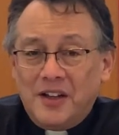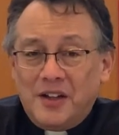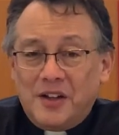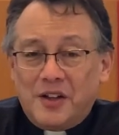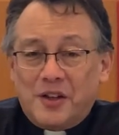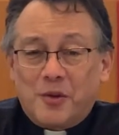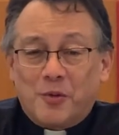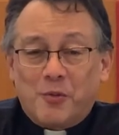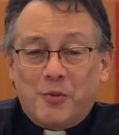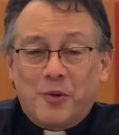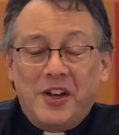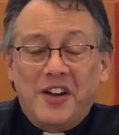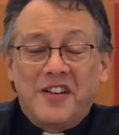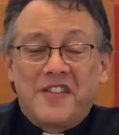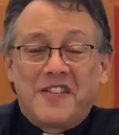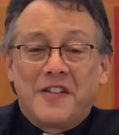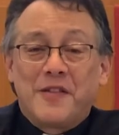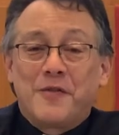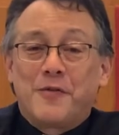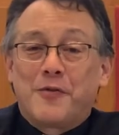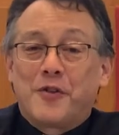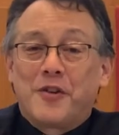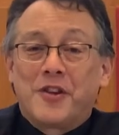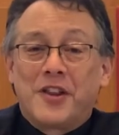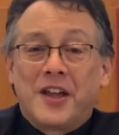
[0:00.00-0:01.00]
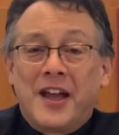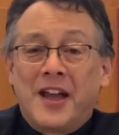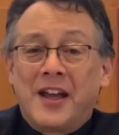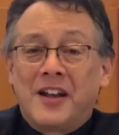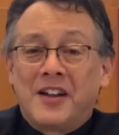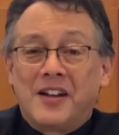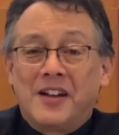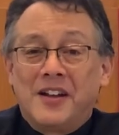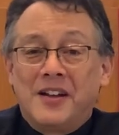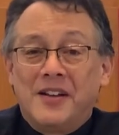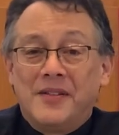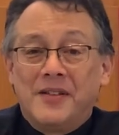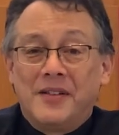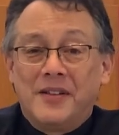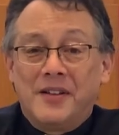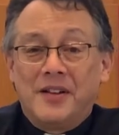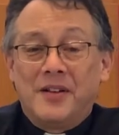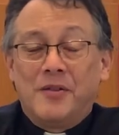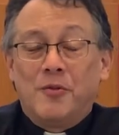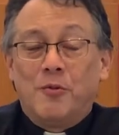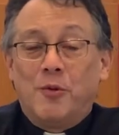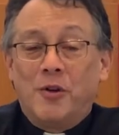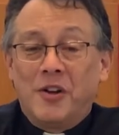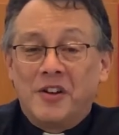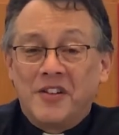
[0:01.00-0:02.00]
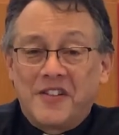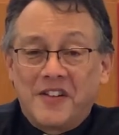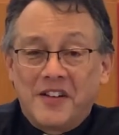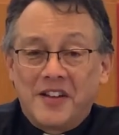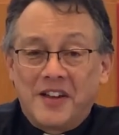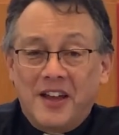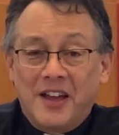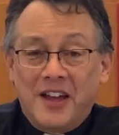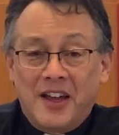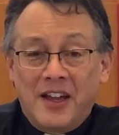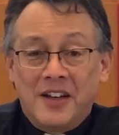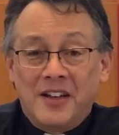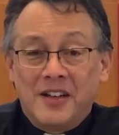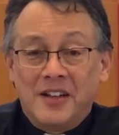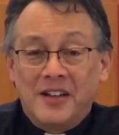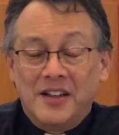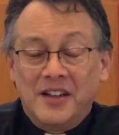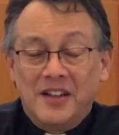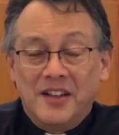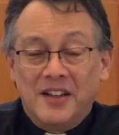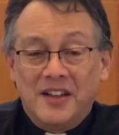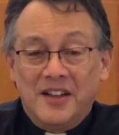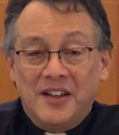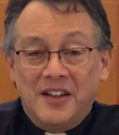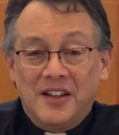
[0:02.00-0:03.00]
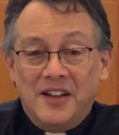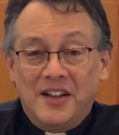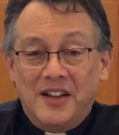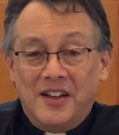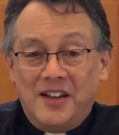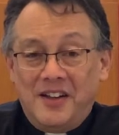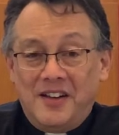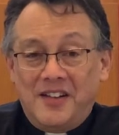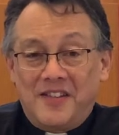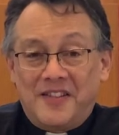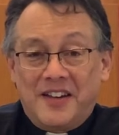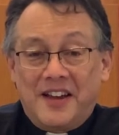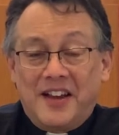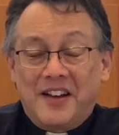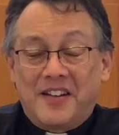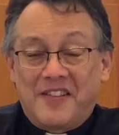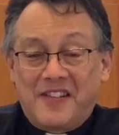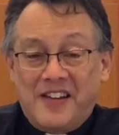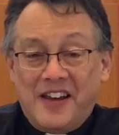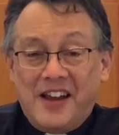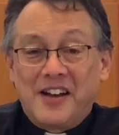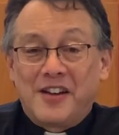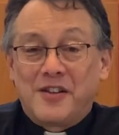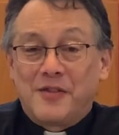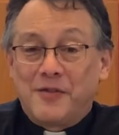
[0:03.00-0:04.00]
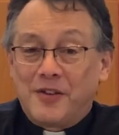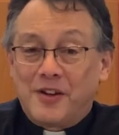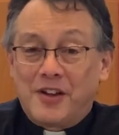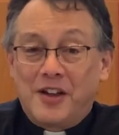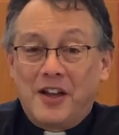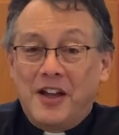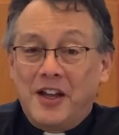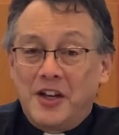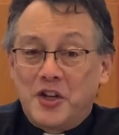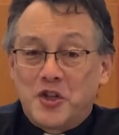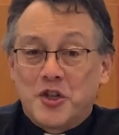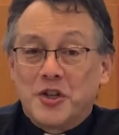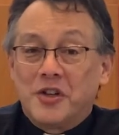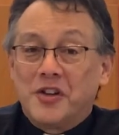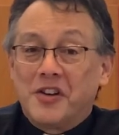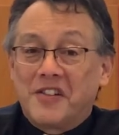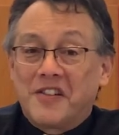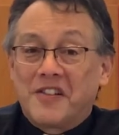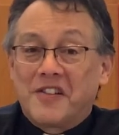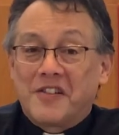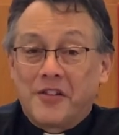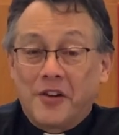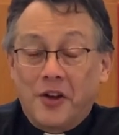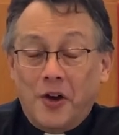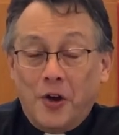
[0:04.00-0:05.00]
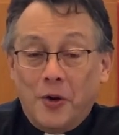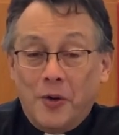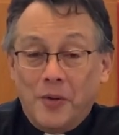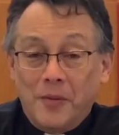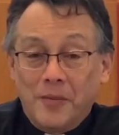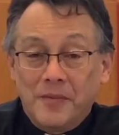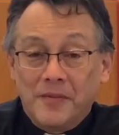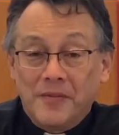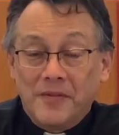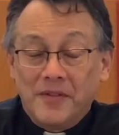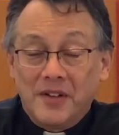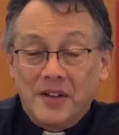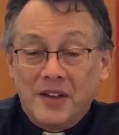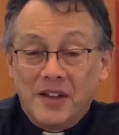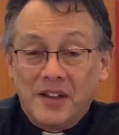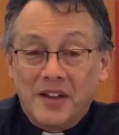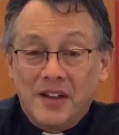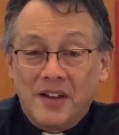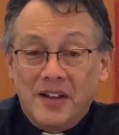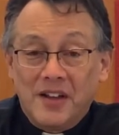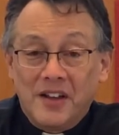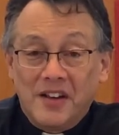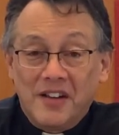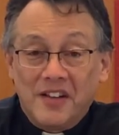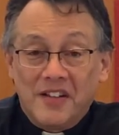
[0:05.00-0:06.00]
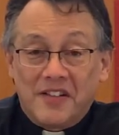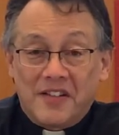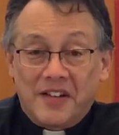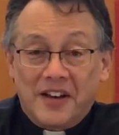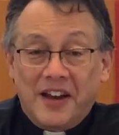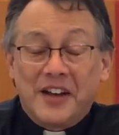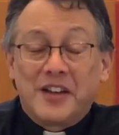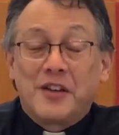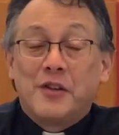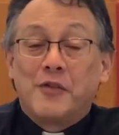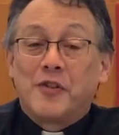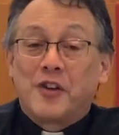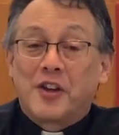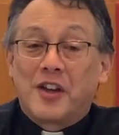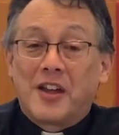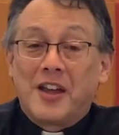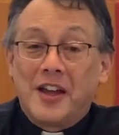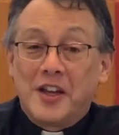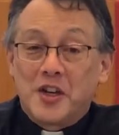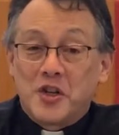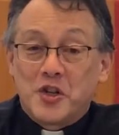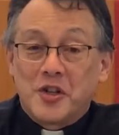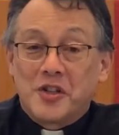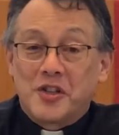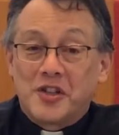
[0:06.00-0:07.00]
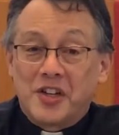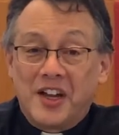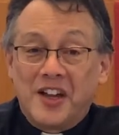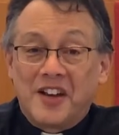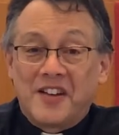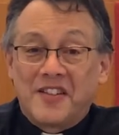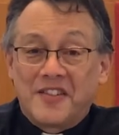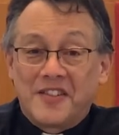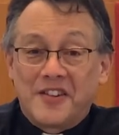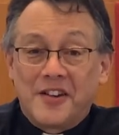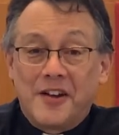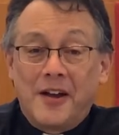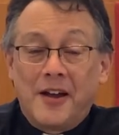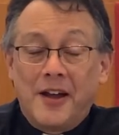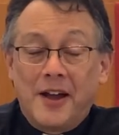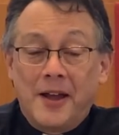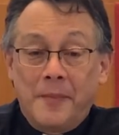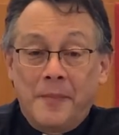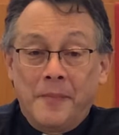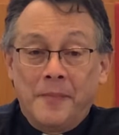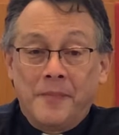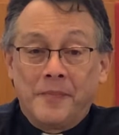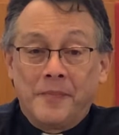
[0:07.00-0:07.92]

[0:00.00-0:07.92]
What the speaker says: The reason for that, once again, is that sanctification is slow. Sanctification takes time.